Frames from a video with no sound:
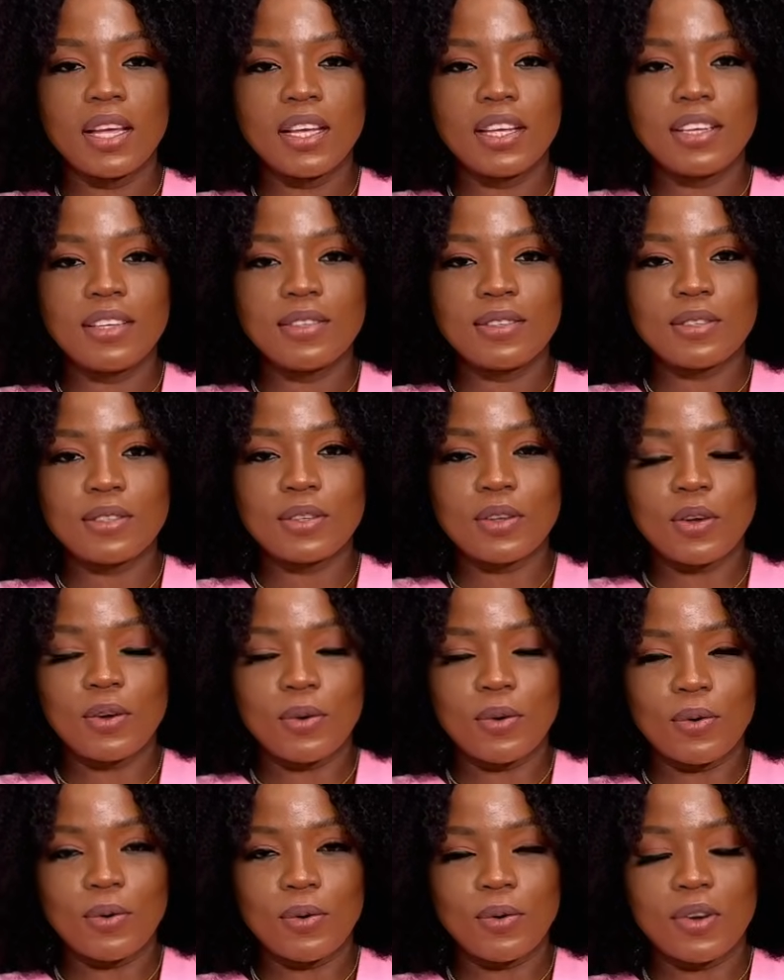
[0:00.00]

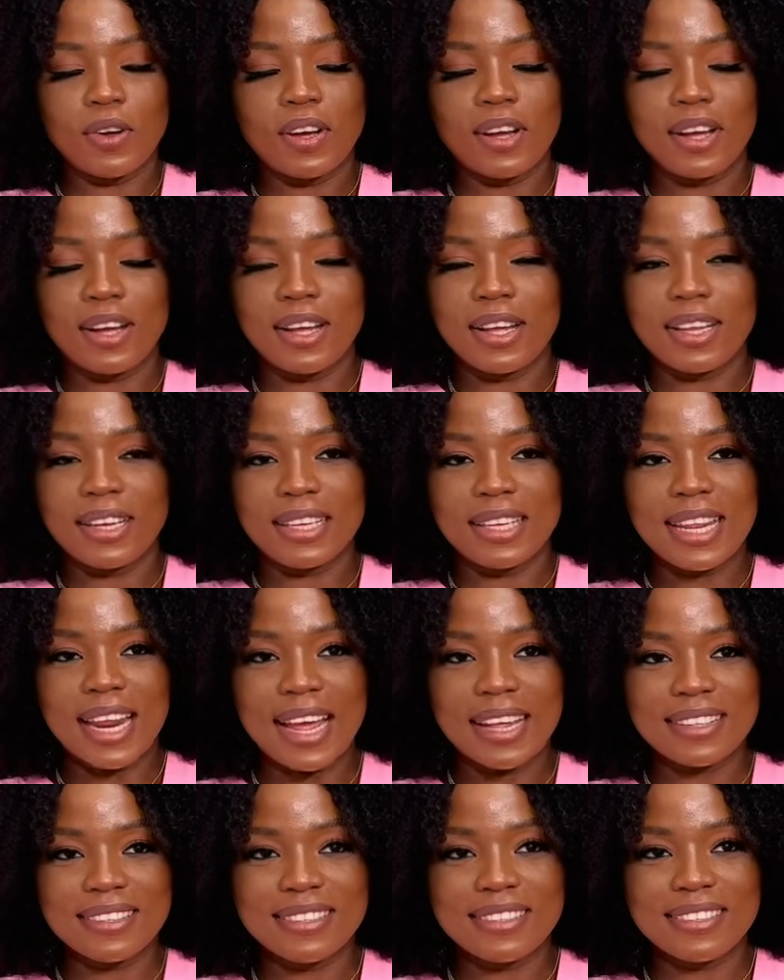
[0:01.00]
So
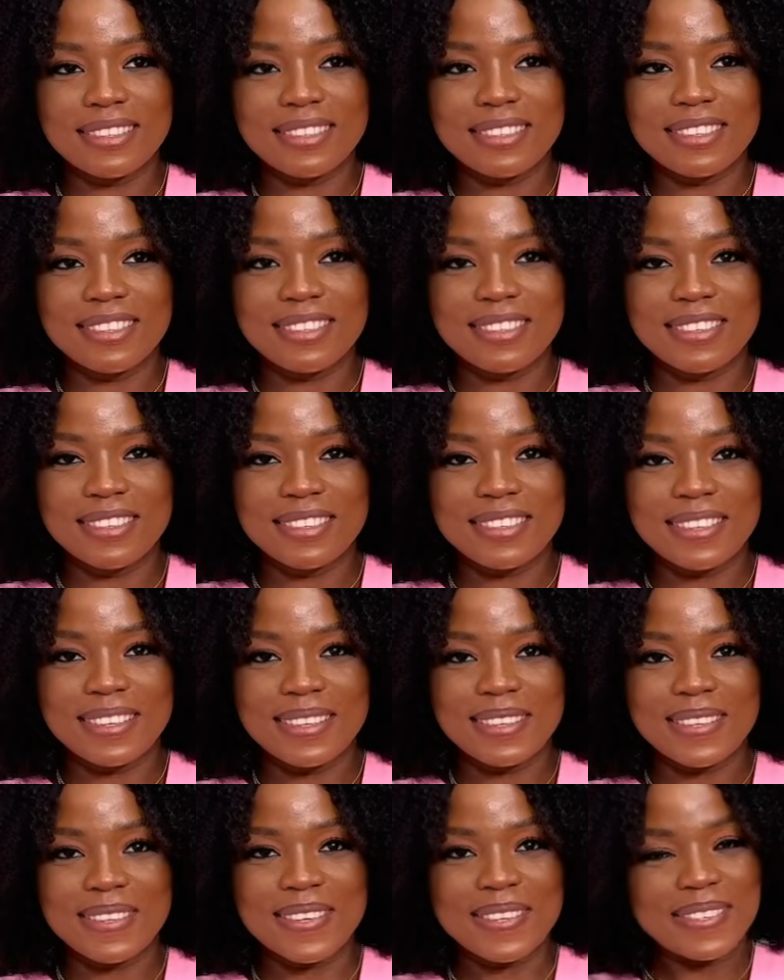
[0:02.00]
that's
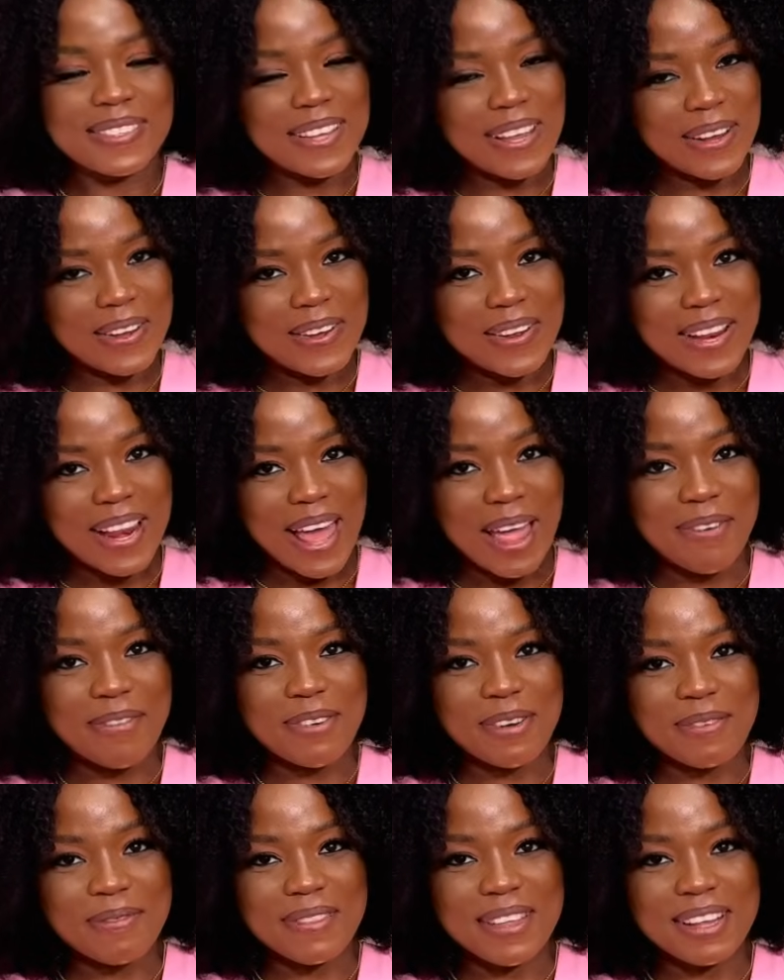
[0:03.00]
the second life
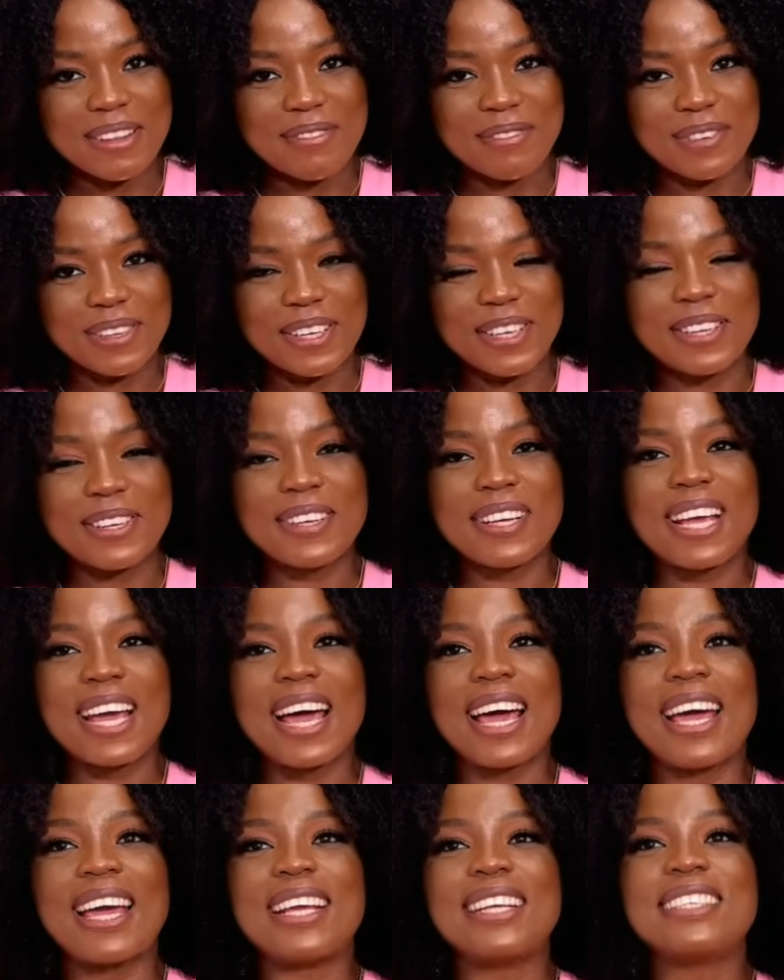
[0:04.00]
update for you
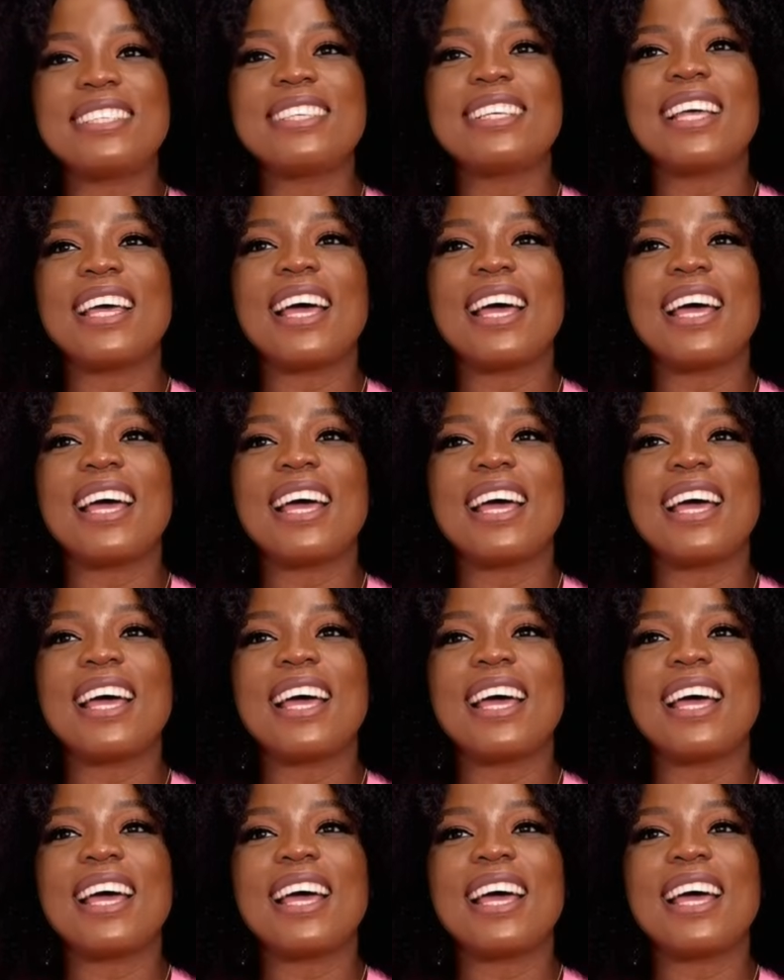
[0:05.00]
guys.